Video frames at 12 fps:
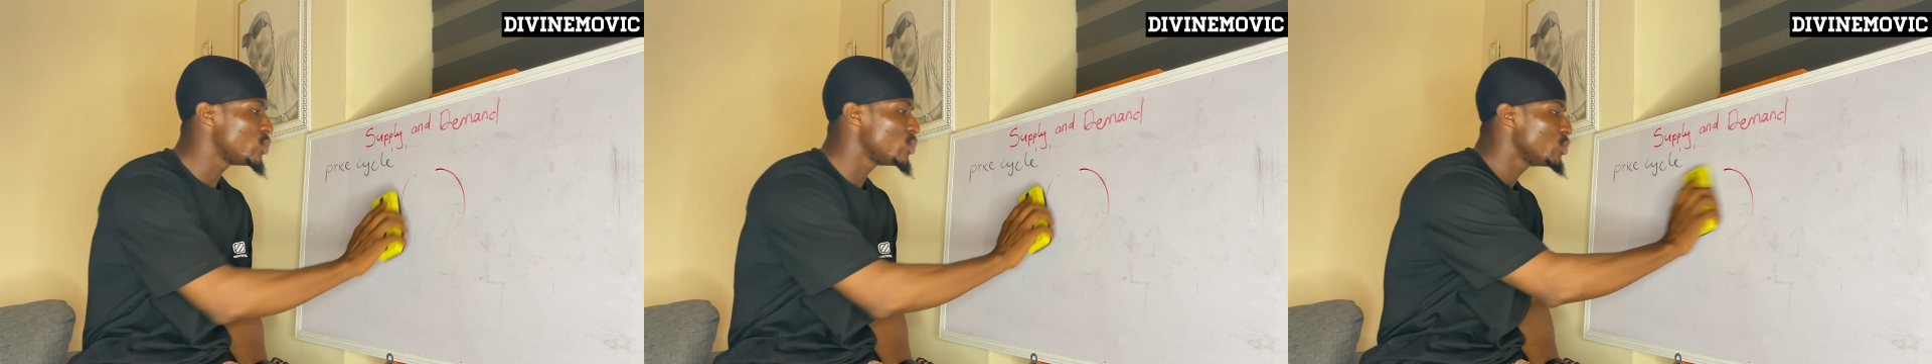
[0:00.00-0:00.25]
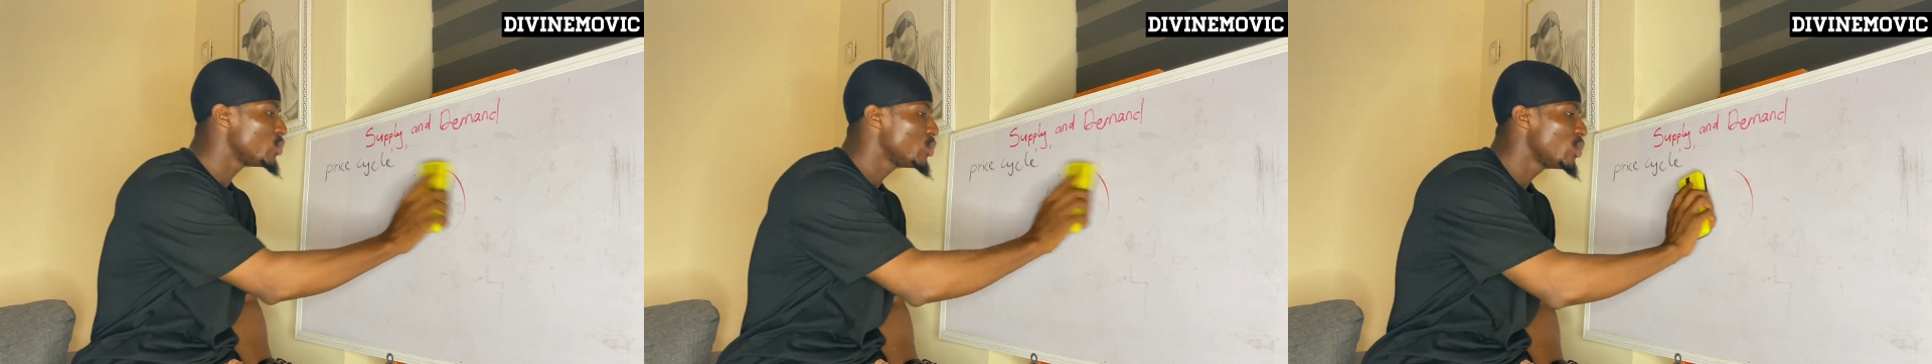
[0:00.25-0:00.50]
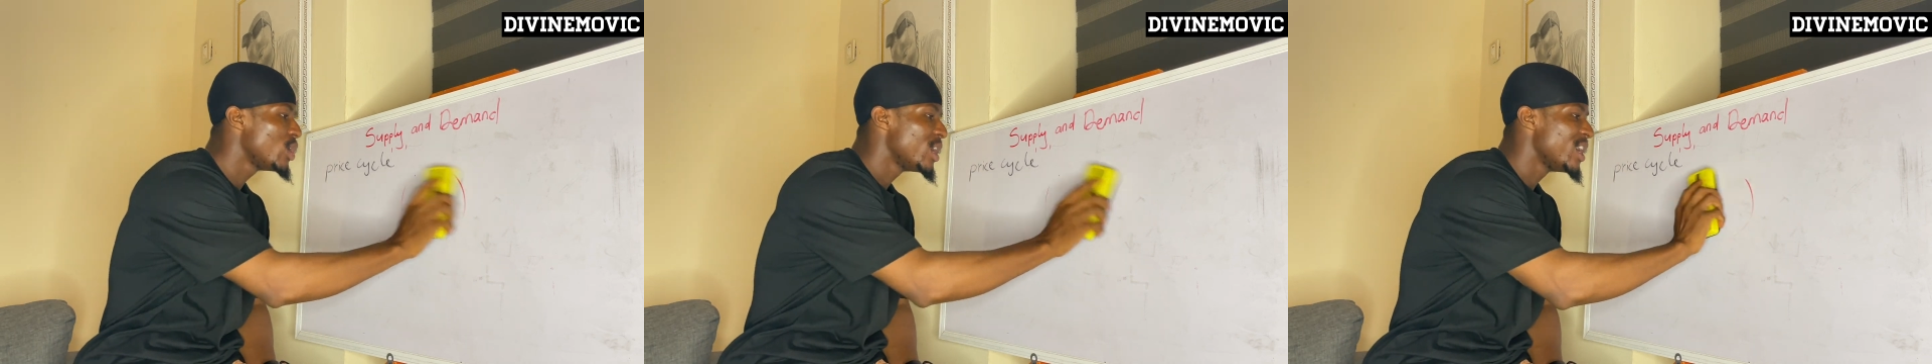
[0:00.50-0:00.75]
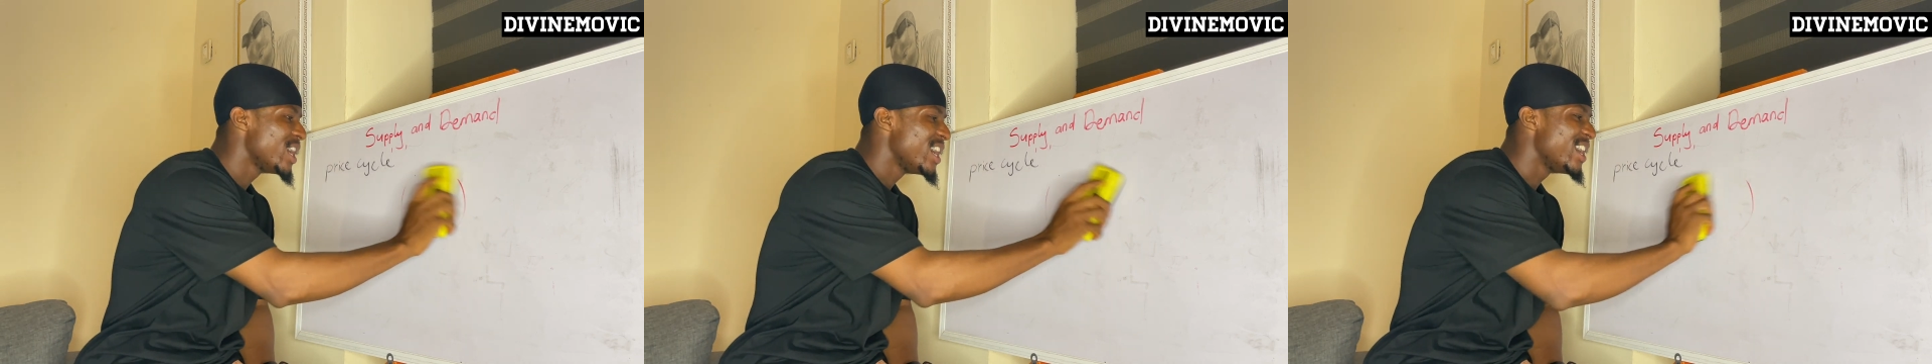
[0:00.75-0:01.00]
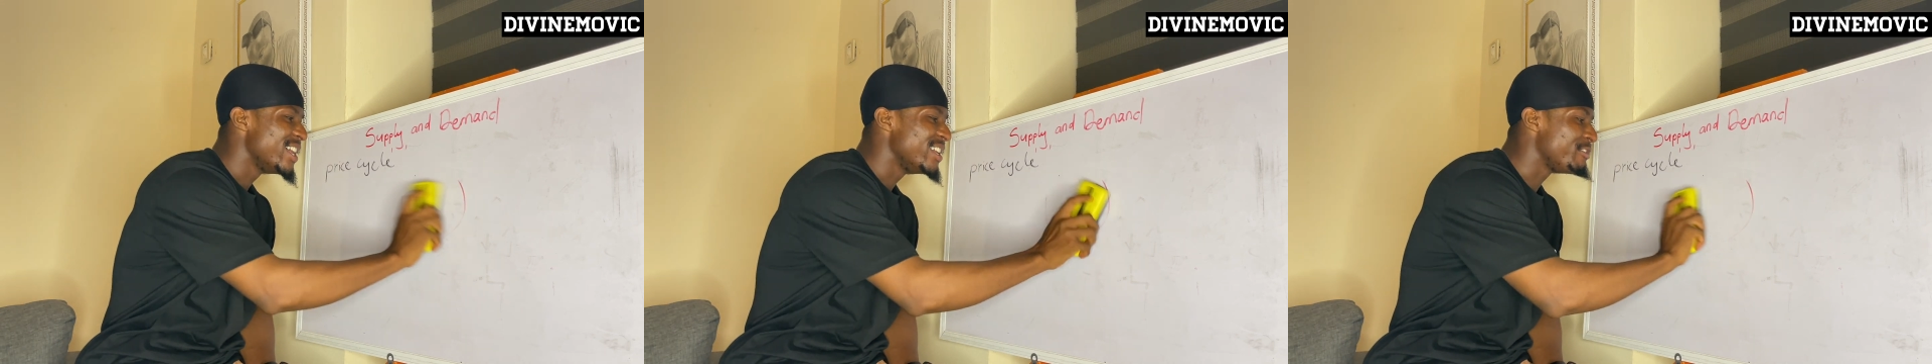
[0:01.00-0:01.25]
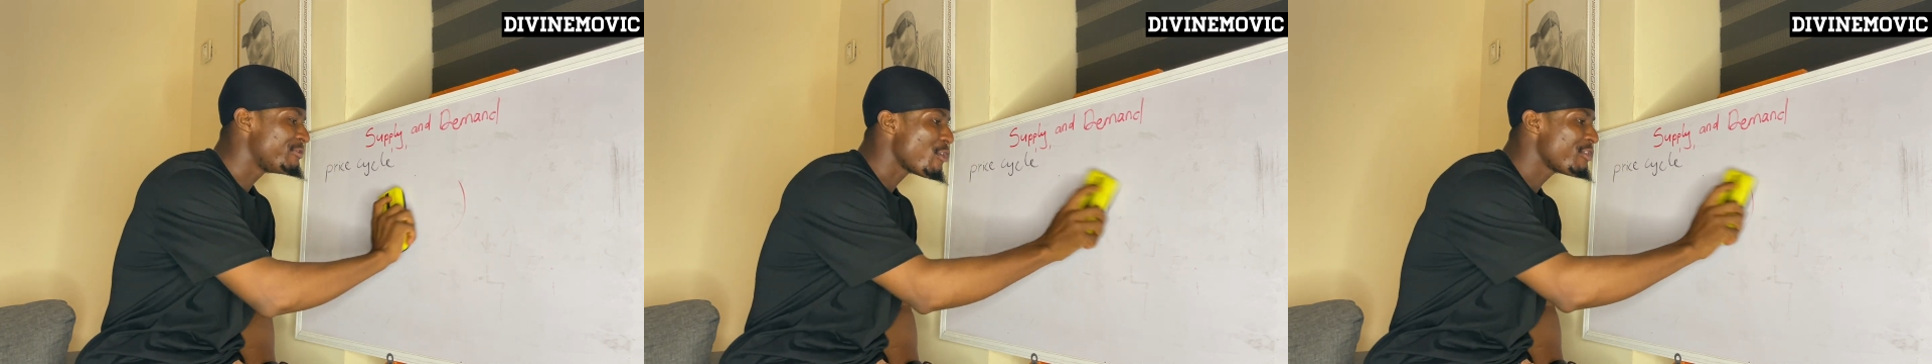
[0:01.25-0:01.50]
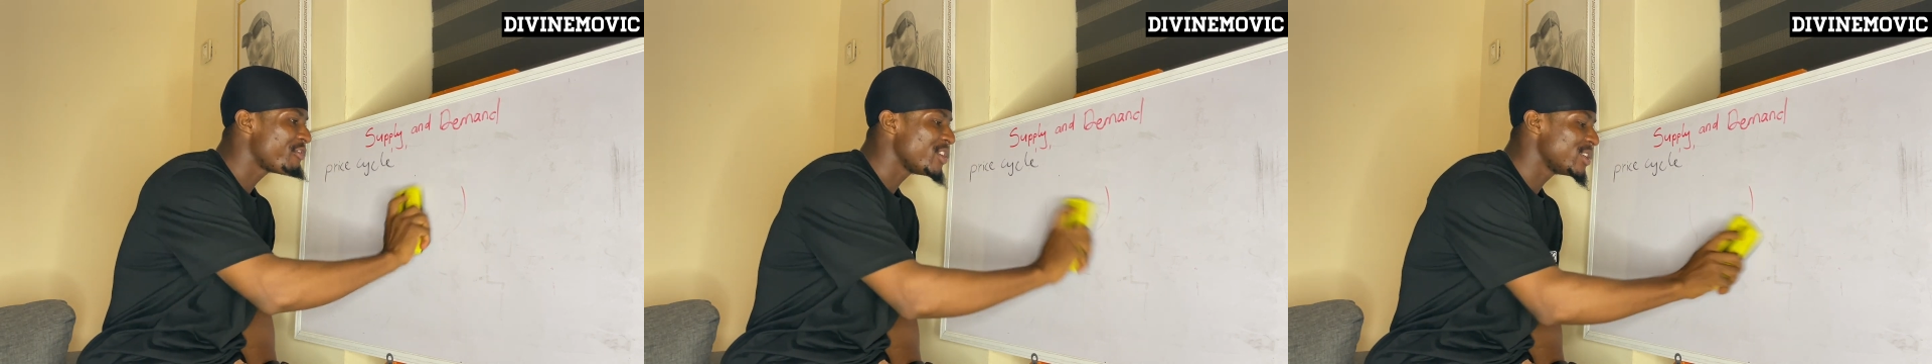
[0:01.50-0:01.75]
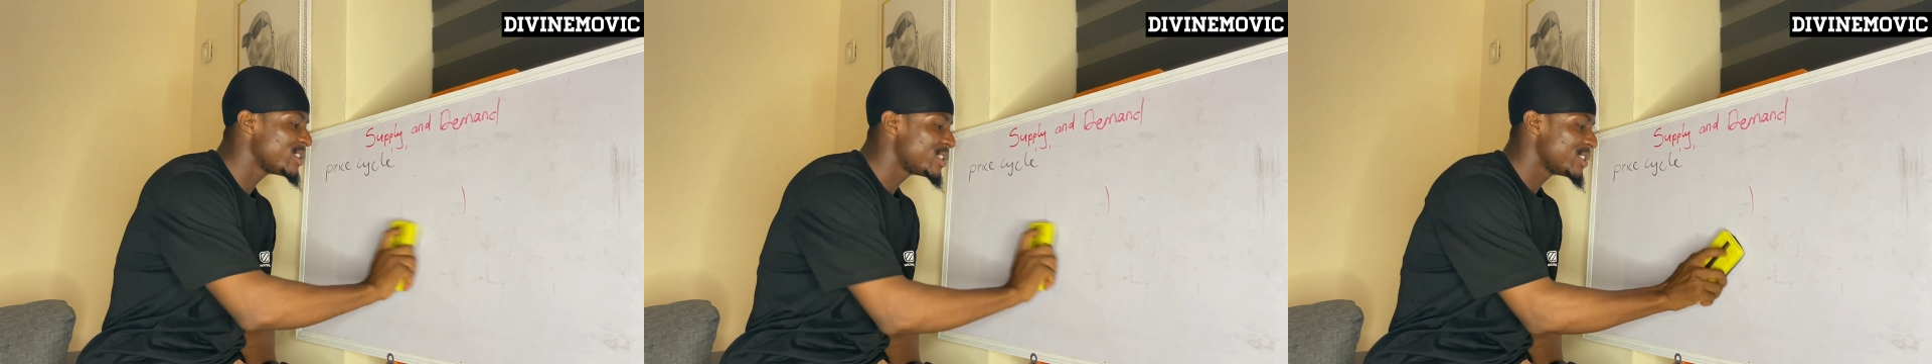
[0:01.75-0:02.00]
you the 4
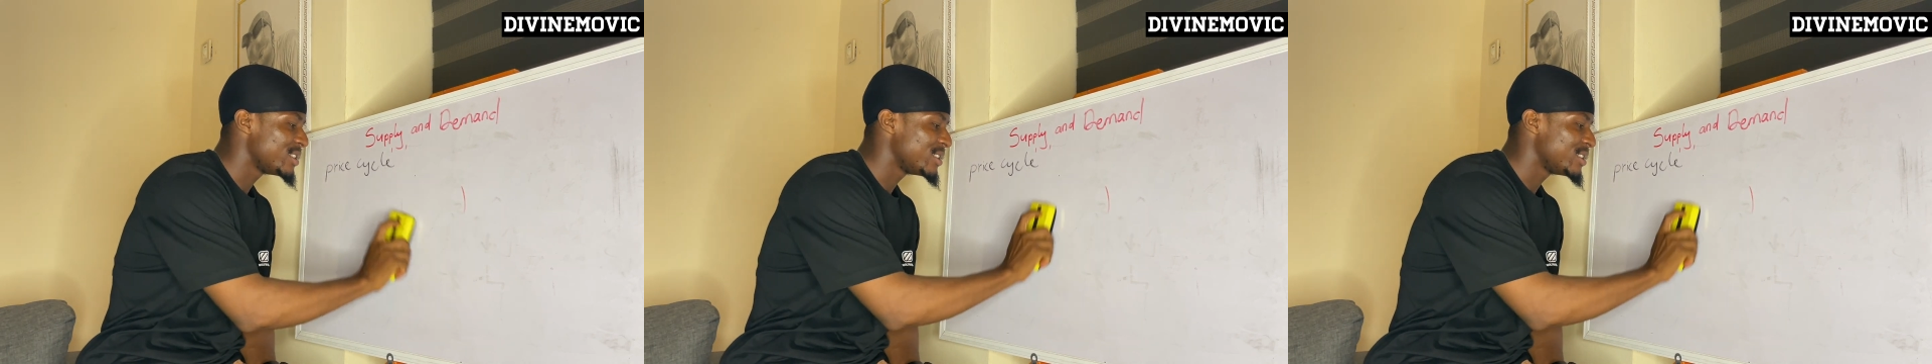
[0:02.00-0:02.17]
phase